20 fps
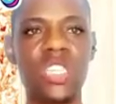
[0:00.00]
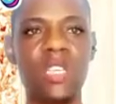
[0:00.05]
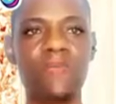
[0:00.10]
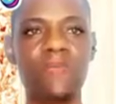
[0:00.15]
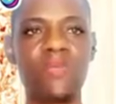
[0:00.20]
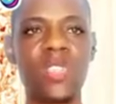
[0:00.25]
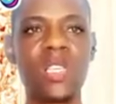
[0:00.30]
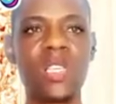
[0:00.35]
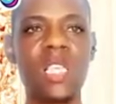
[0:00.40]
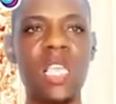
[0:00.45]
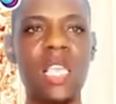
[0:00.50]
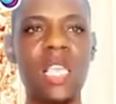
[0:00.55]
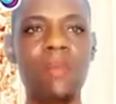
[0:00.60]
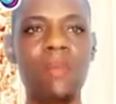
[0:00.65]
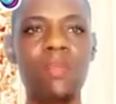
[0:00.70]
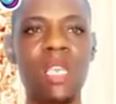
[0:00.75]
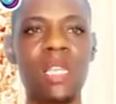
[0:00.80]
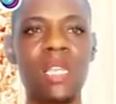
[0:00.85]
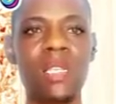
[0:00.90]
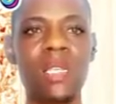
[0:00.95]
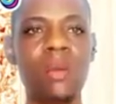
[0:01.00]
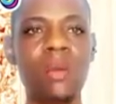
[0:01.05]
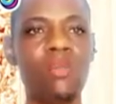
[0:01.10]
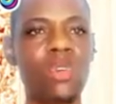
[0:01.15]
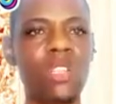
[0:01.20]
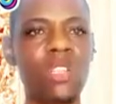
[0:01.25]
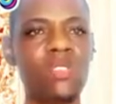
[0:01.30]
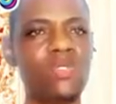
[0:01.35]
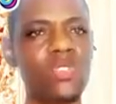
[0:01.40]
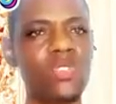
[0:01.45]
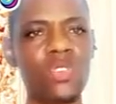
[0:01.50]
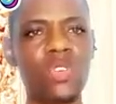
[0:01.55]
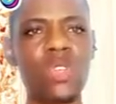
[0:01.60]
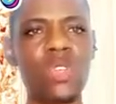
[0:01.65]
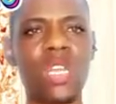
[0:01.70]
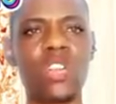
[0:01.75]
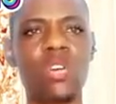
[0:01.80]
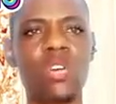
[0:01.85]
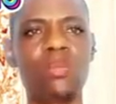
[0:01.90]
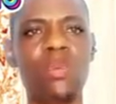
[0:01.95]
name. Amen. But if you know
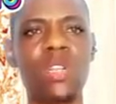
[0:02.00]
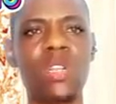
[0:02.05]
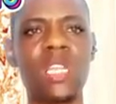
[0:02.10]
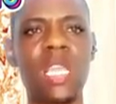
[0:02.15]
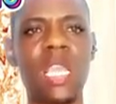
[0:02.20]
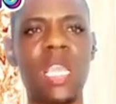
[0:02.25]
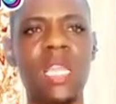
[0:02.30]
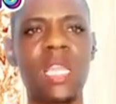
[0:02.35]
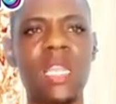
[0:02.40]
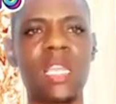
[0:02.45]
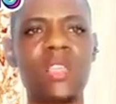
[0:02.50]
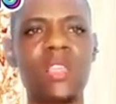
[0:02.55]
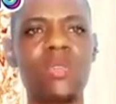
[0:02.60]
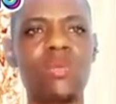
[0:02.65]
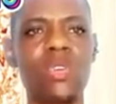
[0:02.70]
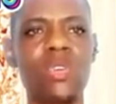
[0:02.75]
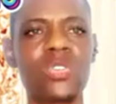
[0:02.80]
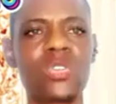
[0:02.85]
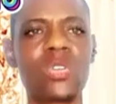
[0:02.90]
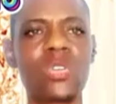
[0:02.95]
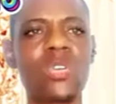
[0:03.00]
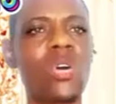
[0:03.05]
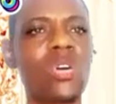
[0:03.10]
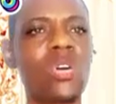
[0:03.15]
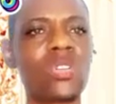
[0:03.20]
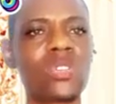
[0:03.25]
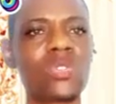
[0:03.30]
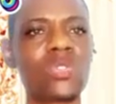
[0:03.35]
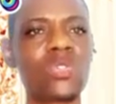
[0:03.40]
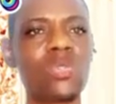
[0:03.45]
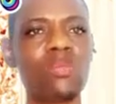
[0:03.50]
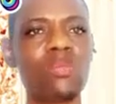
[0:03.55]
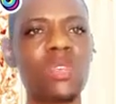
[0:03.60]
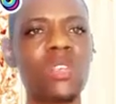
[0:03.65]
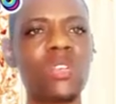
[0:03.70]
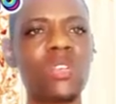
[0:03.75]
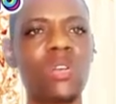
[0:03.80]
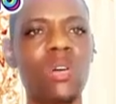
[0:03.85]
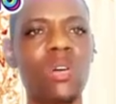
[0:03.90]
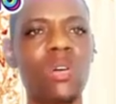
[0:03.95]
you are not born again and you want God to
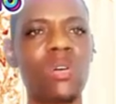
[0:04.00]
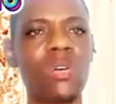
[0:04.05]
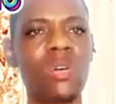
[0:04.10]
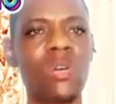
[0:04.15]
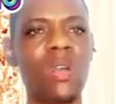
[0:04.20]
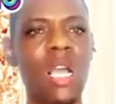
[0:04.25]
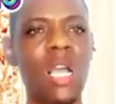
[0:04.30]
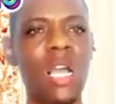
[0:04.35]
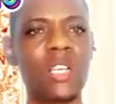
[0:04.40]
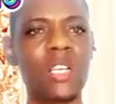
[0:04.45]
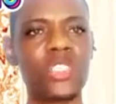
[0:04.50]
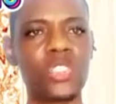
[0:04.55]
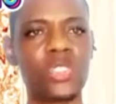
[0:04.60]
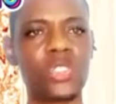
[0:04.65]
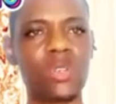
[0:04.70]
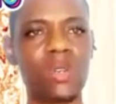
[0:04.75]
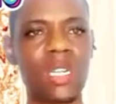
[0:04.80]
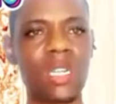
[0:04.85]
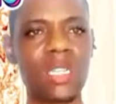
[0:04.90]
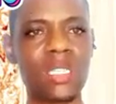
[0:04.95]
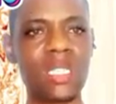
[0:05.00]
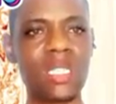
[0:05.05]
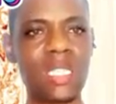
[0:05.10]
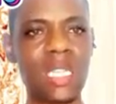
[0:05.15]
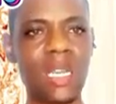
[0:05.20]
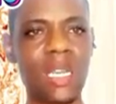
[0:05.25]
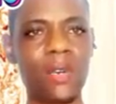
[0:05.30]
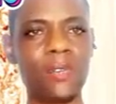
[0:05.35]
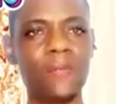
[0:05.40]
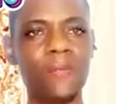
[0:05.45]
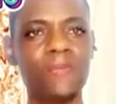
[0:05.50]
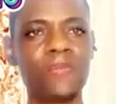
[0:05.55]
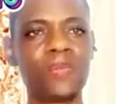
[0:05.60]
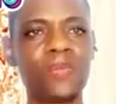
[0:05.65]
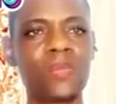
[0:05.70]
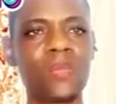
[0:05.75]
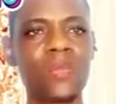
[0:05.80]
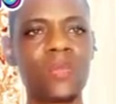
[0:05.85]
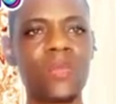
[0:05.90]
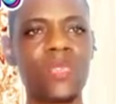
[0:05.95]
be your assurance now,
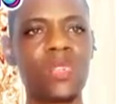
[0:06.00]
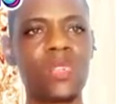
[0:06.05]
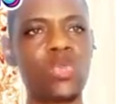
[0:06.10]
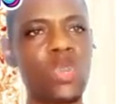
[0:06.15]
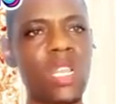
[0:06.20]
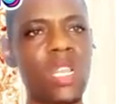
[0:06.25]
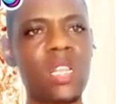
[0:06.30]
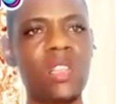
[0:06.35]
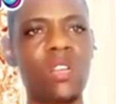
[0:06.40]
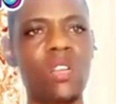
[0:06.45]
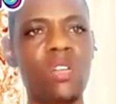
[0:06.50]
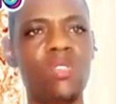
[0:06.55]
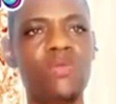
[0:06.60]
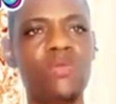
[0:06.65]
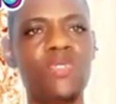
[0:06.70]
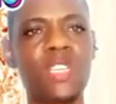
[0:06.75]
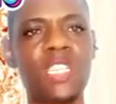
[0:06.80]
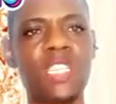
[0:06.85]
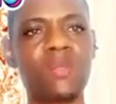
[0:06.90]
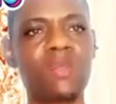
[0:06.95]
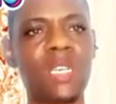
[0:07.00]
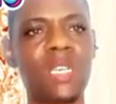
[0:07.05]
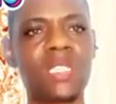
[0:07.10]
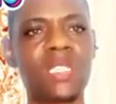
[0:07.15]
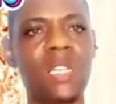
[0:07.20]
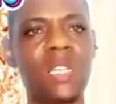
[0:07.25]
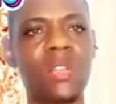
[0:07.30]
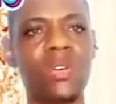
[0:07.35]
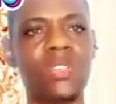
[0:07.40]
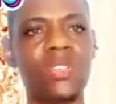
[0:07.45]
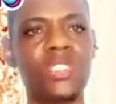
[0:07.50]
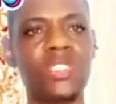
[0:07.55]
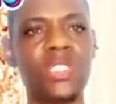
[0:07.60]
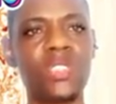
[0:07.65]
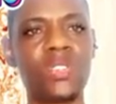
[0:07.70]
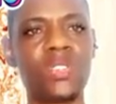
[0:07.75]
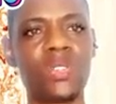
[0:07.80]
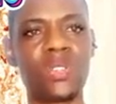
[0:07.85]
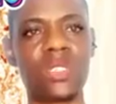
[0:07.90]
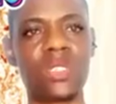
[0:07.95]
quickly confess him and say, Lord
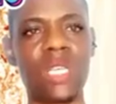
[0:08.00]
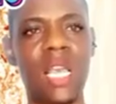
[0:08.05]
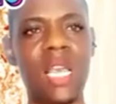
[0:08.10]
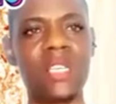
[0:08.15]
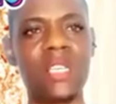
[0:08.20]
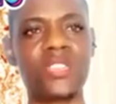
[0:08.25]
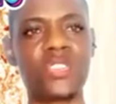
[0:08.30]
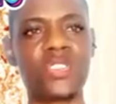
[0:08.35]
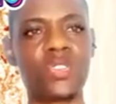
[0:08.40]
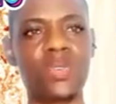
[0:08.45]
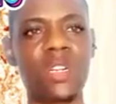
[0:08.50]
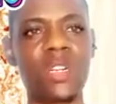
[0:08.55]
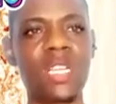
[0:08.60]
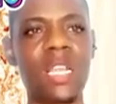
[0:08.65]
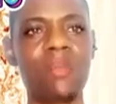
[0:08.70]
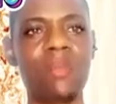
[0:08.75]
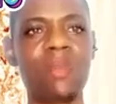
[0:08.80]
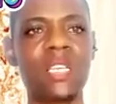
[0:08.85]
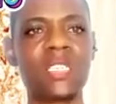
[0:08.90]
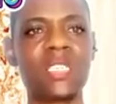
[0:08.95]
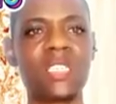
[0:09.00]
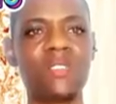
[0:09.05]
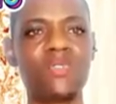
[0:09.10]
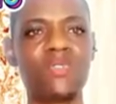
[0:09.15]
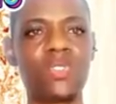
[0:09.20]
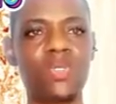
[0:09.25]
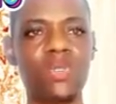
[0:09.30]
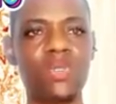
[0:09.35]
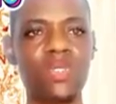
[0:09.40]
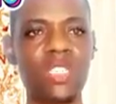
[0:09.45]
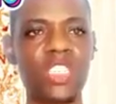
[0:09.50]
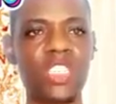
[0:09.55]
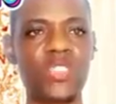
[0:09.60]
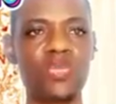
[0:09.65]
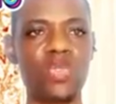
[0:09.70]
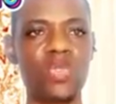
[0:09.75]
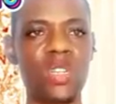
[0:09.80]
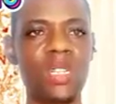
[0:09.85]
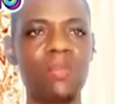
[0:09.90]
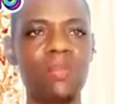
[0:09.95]
Jesus, I surrender myself to you
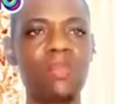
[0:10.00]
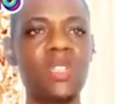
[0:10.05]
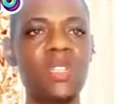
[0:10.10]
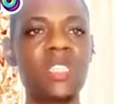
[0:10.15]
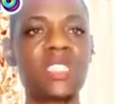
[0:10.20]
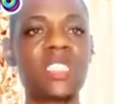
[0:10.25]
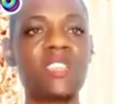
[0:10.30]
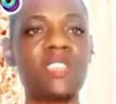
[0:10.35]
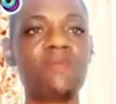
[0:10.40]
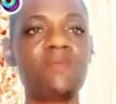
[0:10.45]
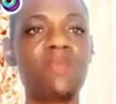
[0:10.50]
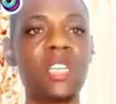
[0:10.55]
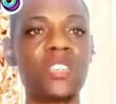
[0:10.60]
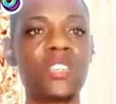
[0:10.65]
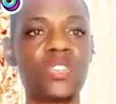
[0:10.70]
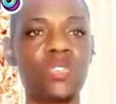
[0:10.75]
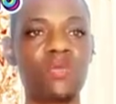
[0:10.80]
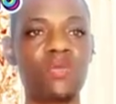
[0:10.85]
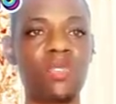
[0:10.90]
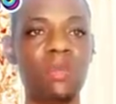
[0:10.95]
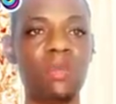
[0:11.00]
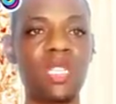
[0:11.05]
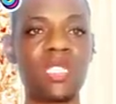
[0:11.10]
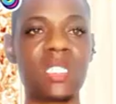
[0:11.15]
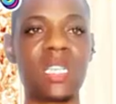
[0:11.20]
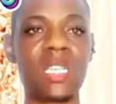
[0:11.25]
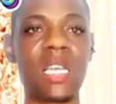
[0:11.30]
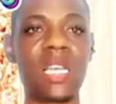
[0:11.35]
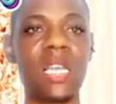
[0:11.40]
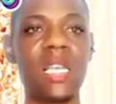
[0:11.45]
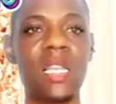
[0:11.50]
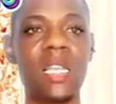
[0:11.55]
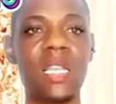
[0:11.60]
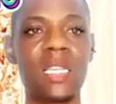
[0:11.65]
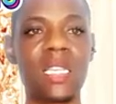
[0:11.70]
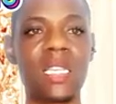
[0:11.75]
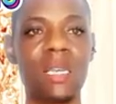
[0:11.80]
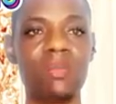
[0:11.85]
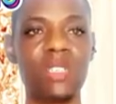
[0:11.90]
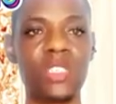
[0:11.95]
this morning. Please save my soul from eternal hell
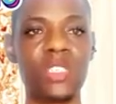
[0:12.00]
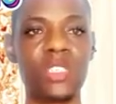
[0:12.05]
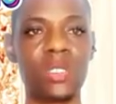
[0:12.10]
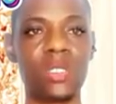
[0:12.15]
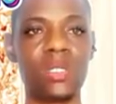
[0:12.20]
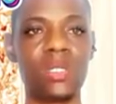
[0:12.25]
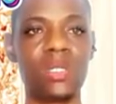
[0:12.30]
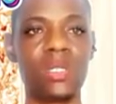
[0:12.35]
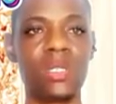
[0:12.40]
and damnation.